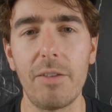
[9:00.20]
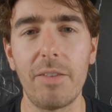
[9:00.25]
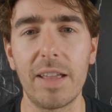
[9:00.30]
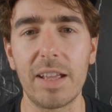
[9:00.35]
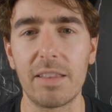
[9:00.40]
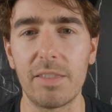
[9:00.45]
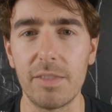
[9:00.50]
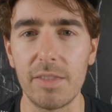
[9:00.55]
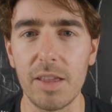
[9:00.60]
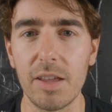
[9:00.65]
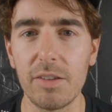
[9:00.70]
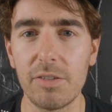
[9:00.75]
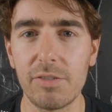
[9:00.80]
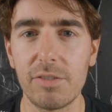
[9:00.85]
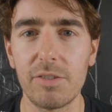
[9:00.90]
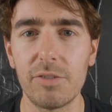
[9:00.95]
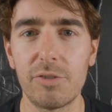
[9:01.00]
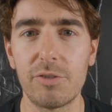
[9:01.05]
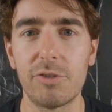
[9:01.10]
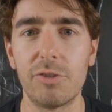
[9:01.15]
like
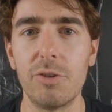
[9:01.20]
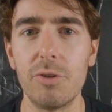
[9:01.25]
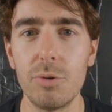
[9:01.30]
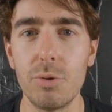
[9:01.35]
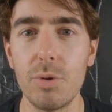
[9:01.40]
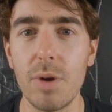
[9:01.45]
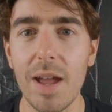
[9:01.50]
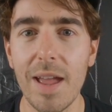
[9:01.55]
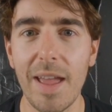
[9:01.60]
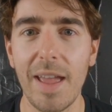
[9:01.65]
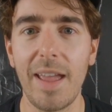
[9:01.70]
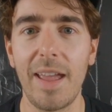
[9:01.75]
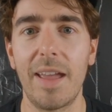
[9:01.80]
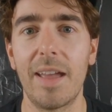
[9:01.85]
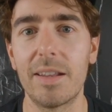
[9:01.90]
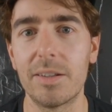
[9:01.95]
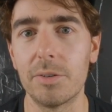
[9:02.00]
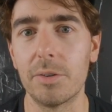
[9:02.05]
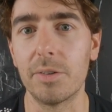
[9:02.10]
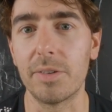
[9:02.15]
this shoe
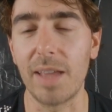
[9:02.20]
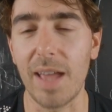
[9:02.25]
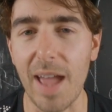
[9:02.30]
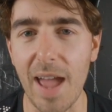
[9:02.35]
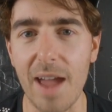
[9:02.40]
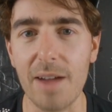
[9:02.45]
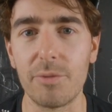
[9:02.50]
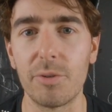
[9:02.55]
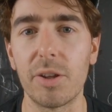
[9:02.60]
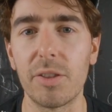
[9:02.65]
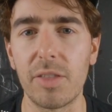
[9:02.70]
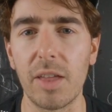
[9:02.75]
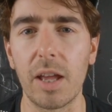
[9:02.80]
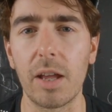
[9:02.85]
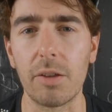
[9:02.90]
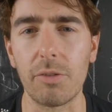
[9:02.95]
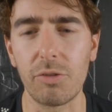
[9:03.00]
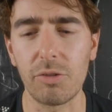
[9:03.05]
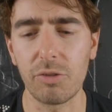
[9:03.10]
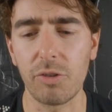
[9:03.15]
handled
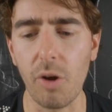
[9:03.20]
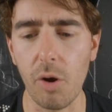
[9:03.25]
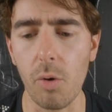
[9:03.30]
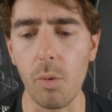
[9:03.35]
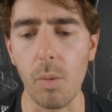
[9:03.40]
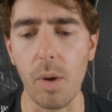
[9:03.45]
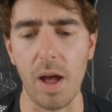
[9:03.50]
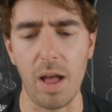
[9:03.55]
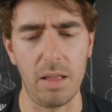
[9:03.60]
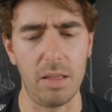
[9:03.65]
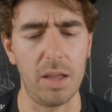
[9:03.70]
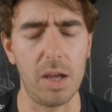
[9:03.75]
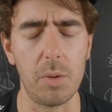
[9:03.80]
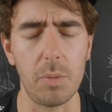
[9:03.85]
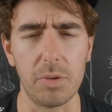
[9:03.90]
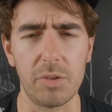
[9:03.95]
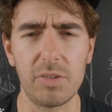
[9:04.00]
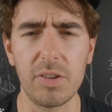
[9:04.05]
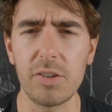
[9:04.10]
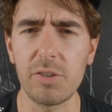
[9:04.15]
everything so well. It
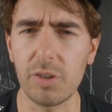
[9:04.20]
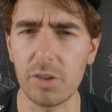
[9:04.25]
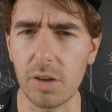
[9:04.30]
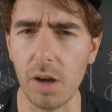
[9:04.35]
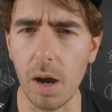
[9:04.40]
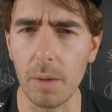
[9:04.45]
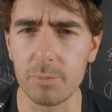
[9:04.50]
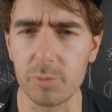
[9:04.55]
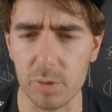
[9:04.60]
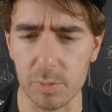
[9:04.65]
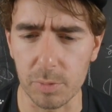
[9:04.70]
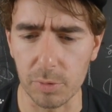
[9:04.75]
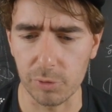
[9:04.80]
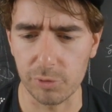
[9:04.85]
was such a comfortable